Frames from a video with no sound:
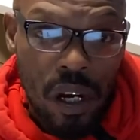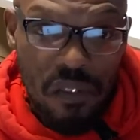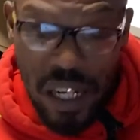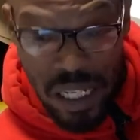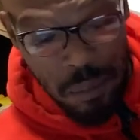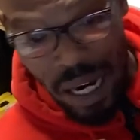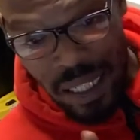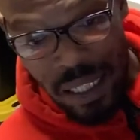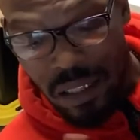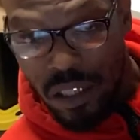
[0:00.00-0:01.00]
For
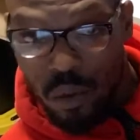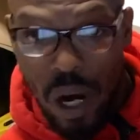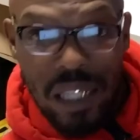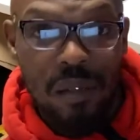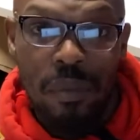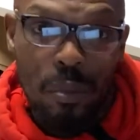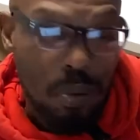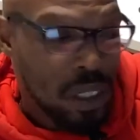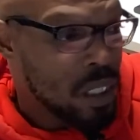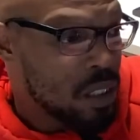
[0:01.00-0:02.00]
anybody else that's watching me,
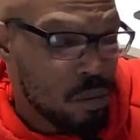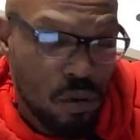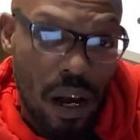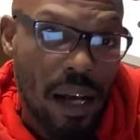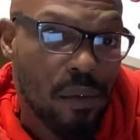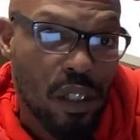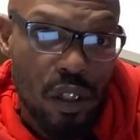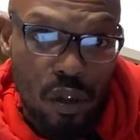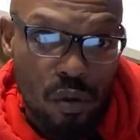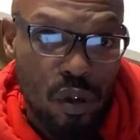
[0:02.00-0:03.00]
please subscribe to
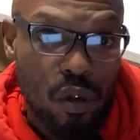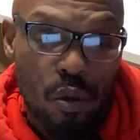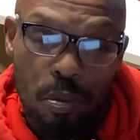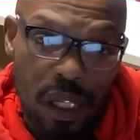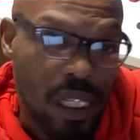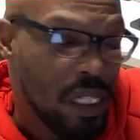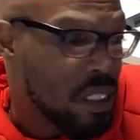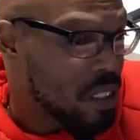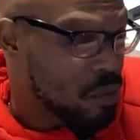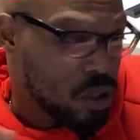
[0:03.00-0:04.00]
the YouTube.
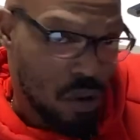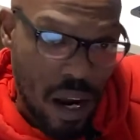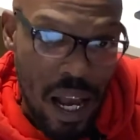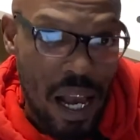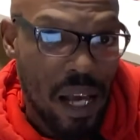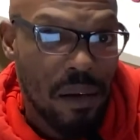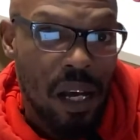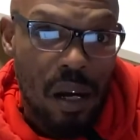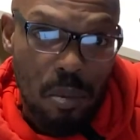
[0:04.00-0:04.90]
Please subscribe.